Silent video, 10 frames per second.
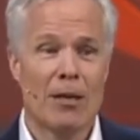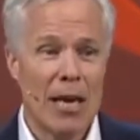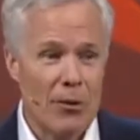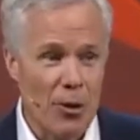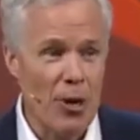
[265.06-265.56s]

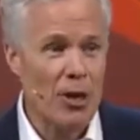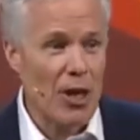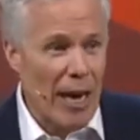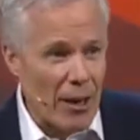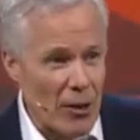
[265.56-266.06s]
Take 30
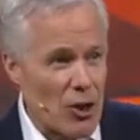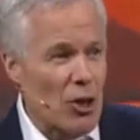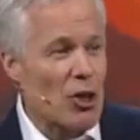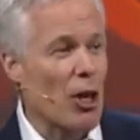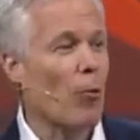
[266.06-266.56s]
seconds.
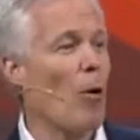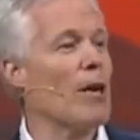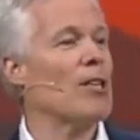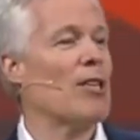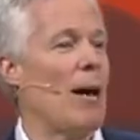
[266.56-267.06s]
Just share
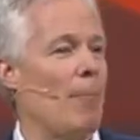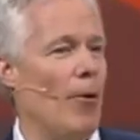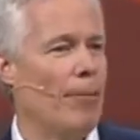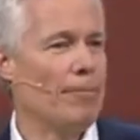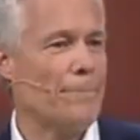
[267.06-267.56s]
one example.